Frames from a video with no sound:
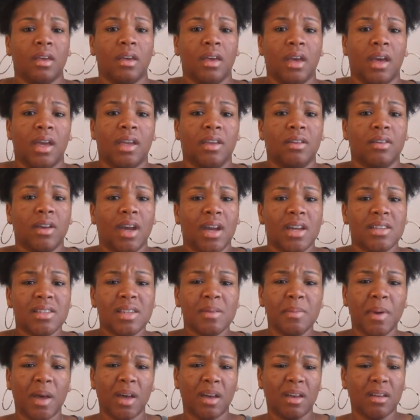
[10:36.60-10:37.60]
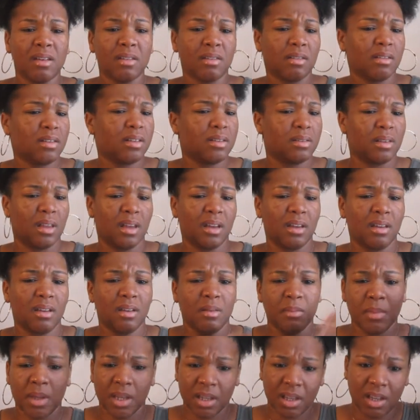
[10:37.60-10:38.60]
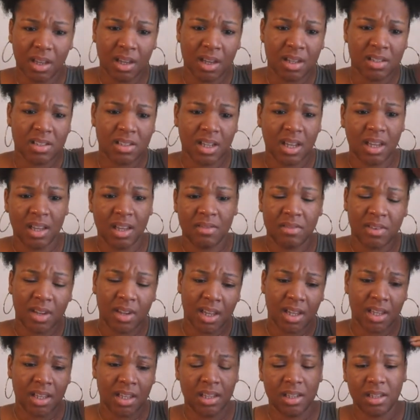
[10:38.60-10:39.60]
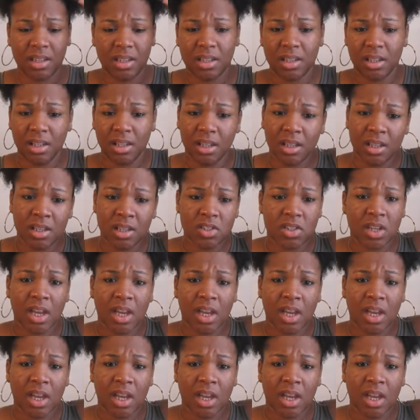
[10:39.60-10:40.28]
And you guys, I'm hungry. Like, oh my gosh, I have not eaten any lunch.